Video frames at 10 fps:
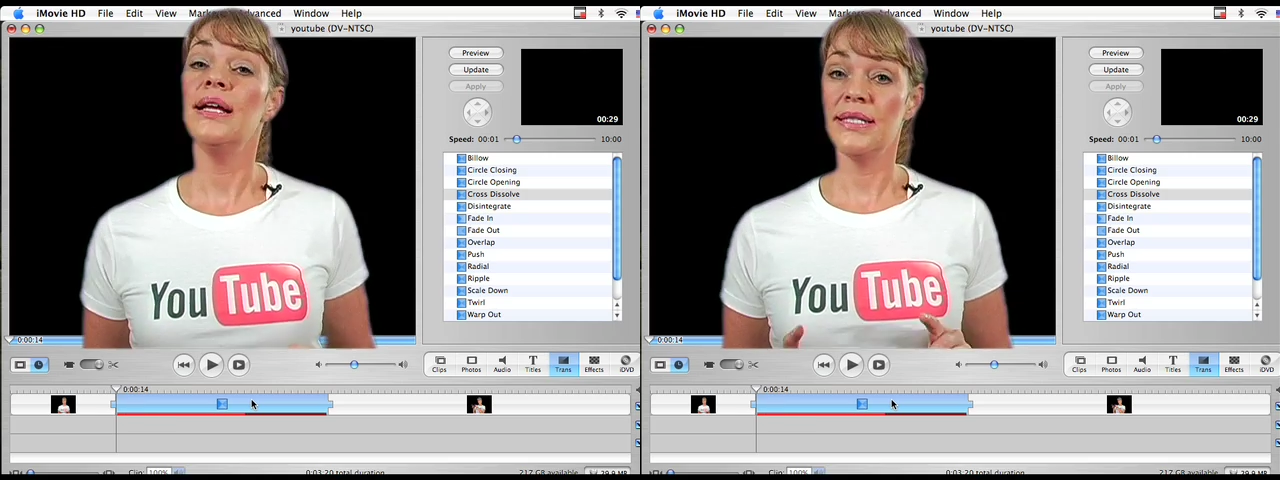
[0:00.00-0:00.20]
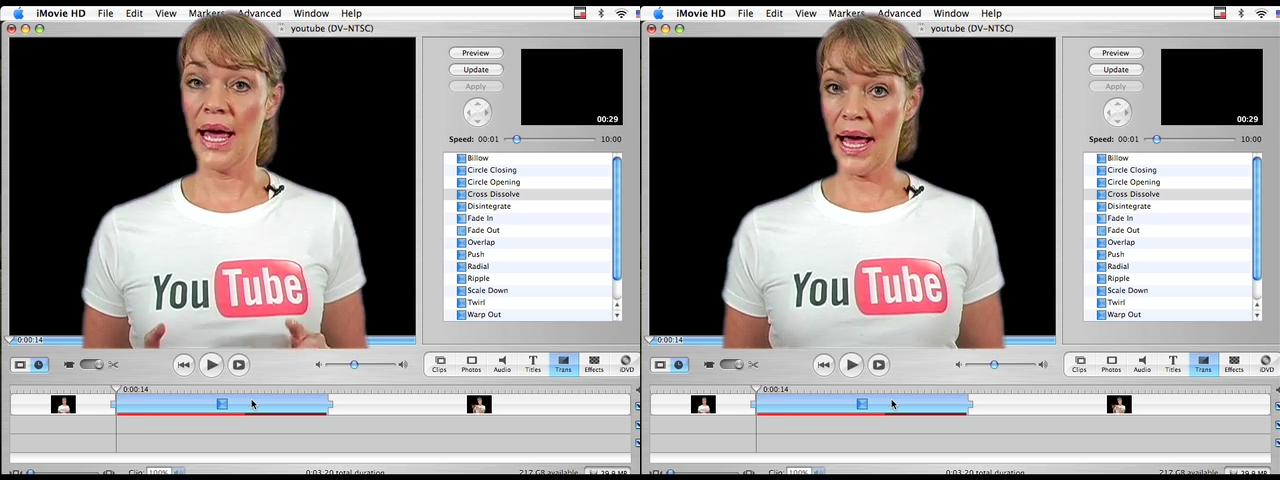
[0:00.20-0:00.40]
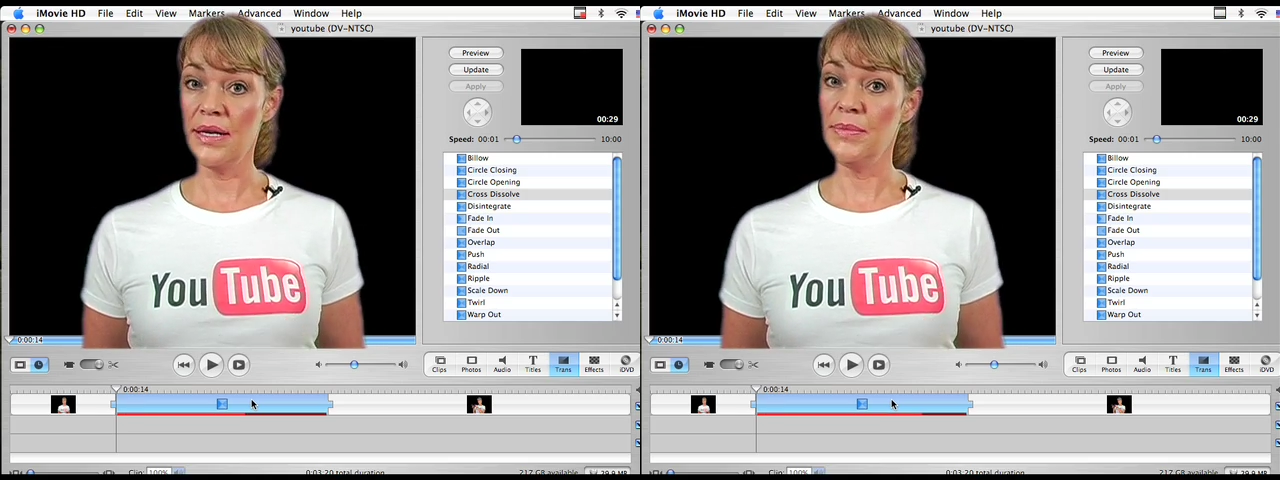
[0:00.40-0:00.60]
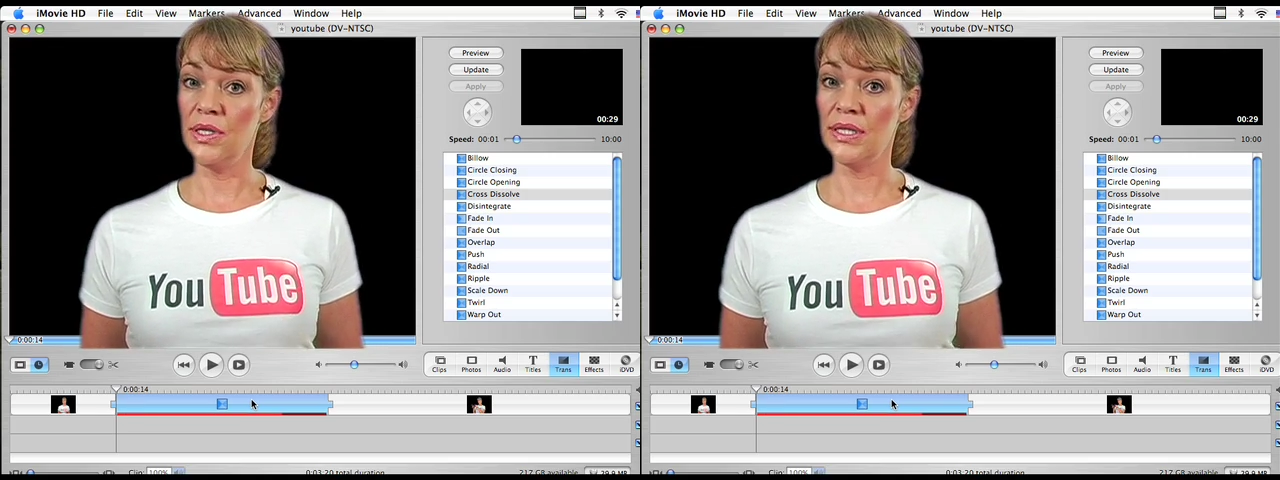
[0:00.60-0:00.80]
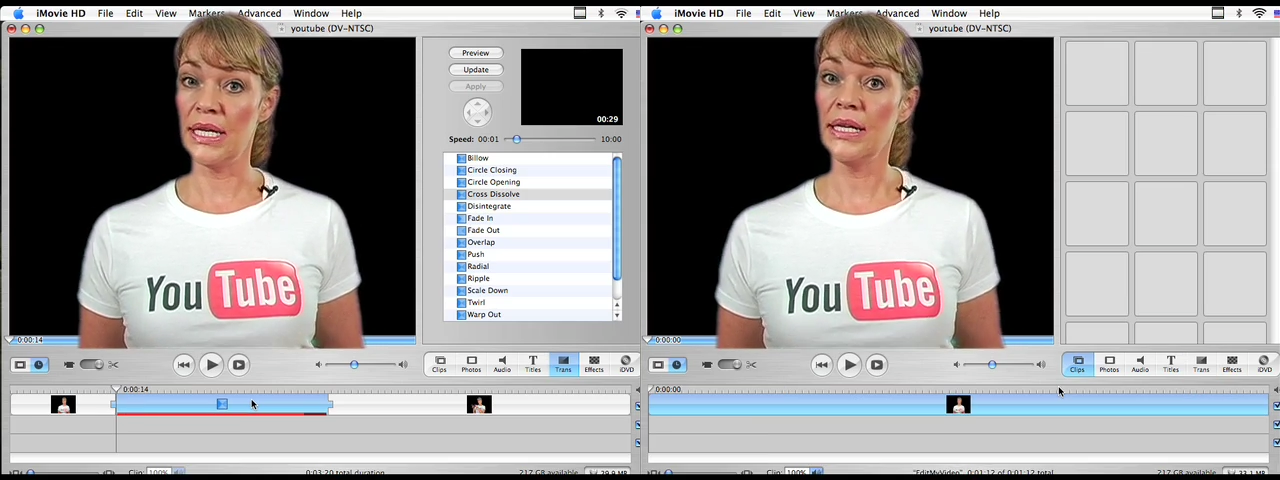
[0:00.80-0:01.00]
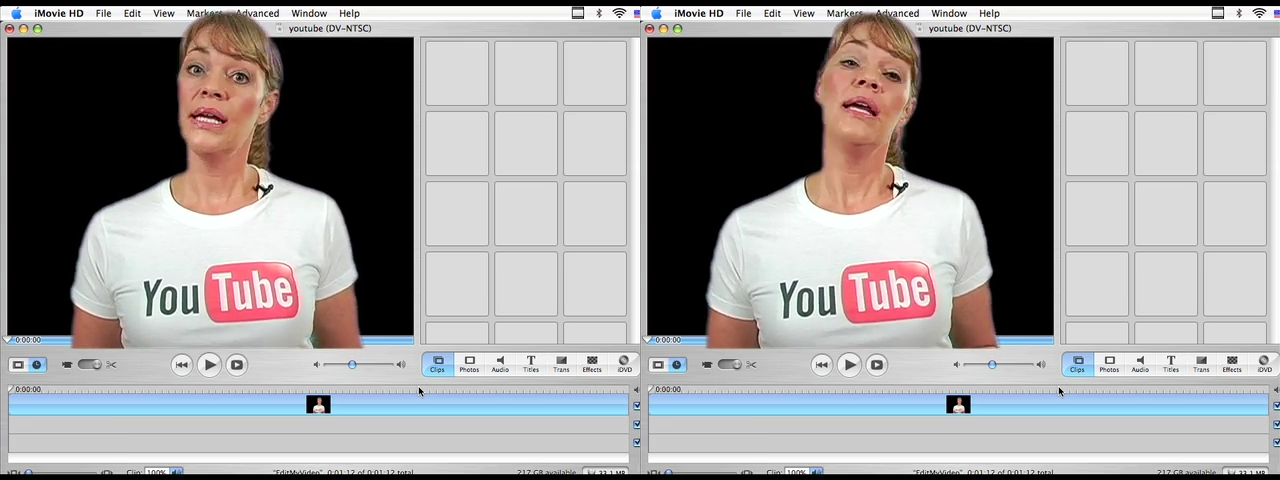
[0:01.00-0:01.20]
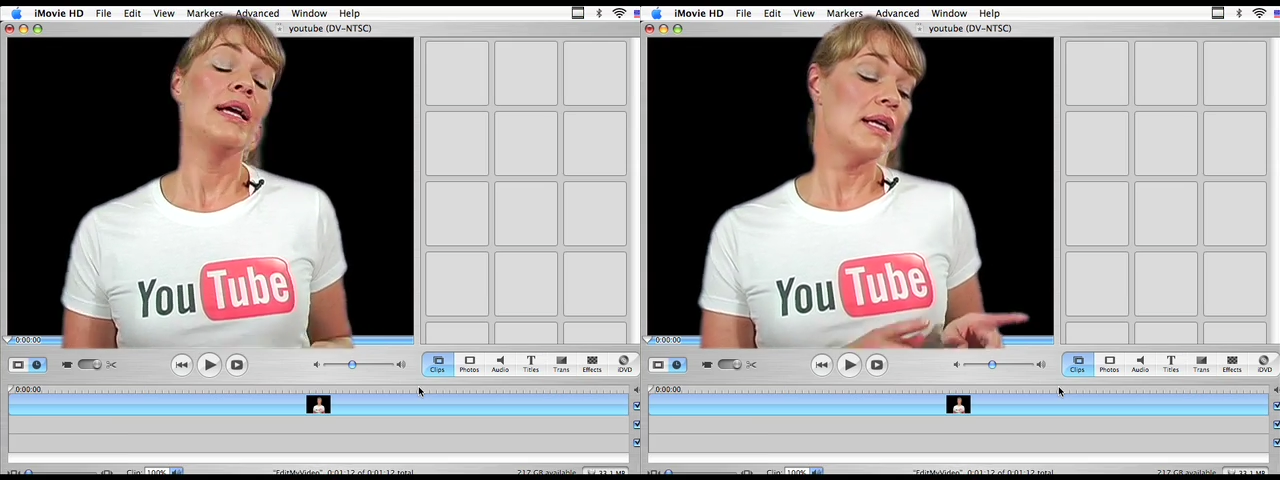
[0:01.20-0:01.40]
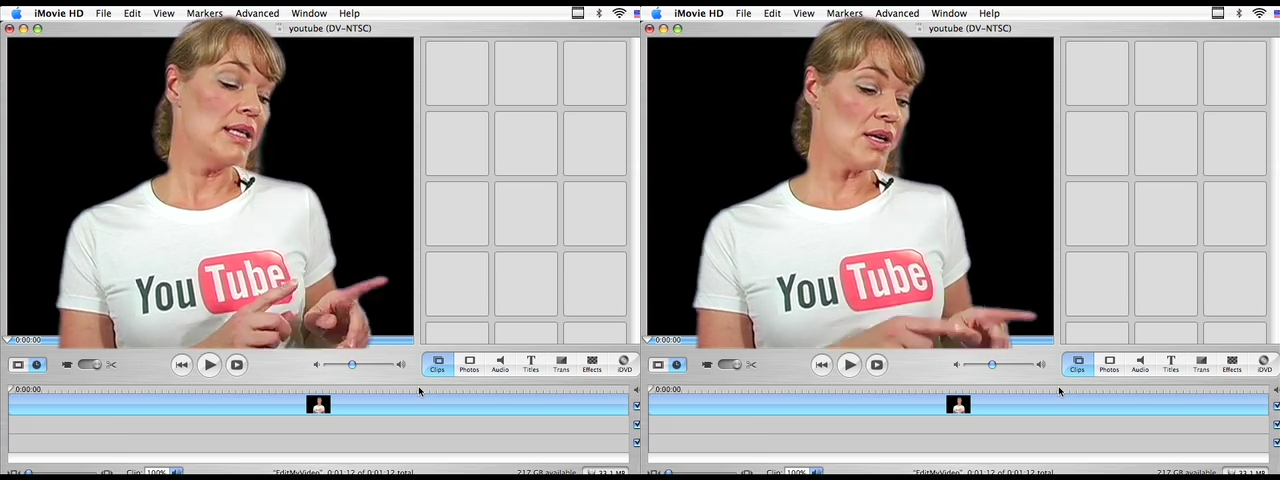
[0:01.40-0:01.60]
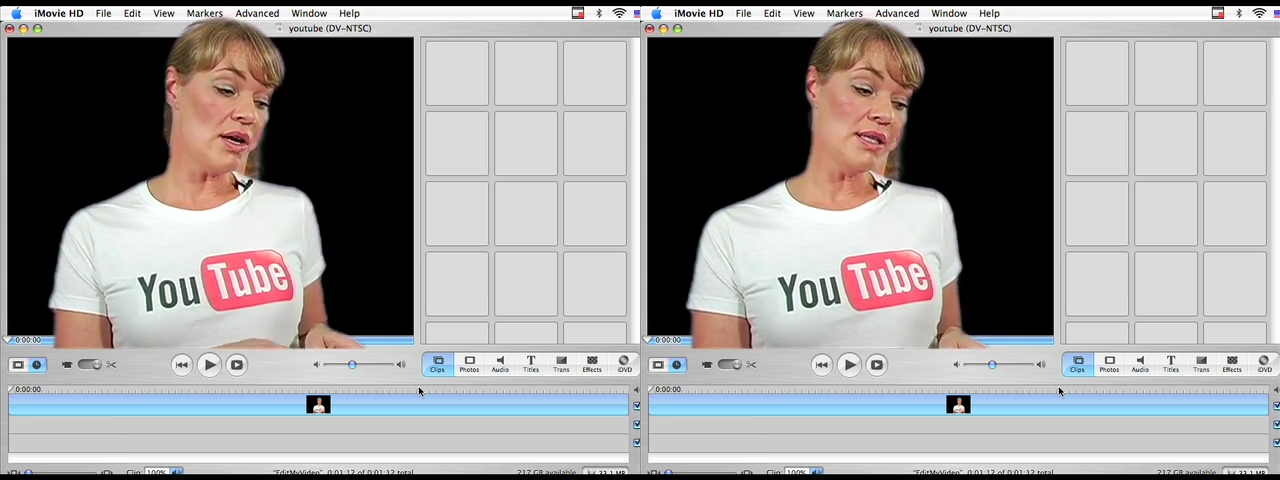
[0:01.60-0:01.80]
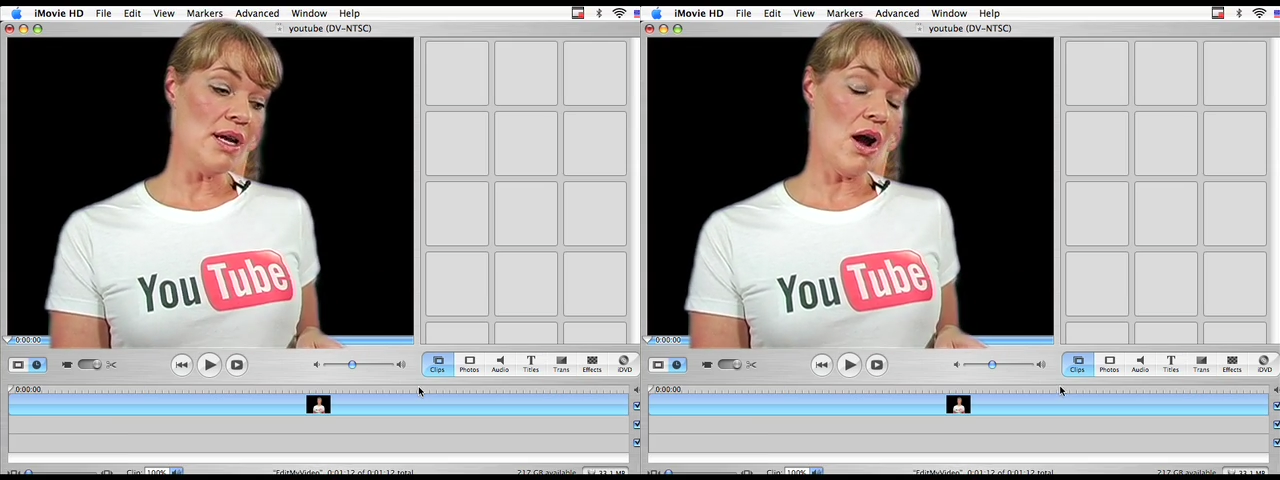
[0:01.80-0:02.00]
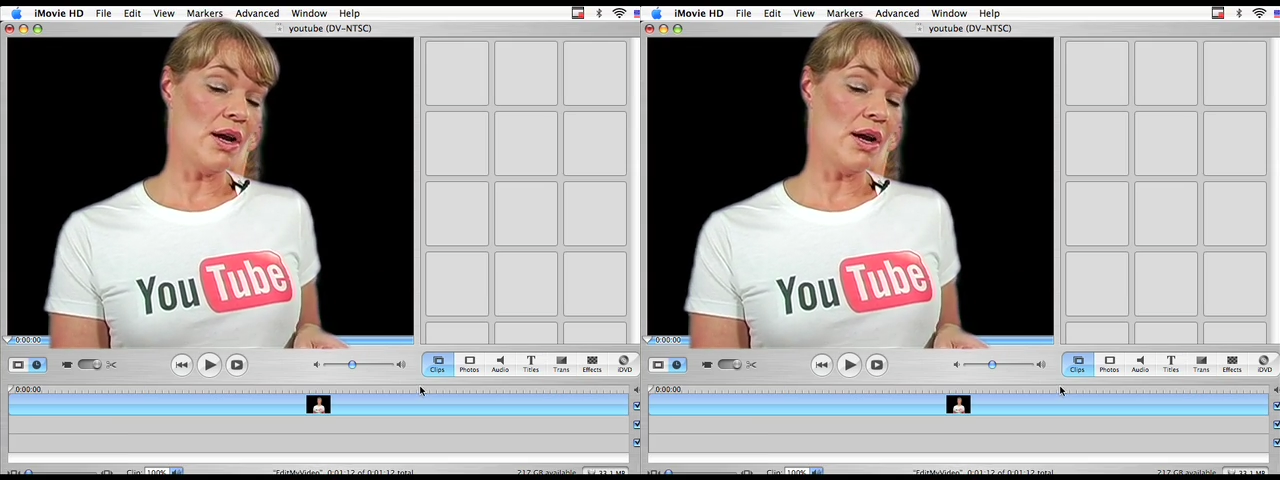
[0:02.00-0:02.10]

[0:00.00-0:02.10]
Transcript: To add music, click on the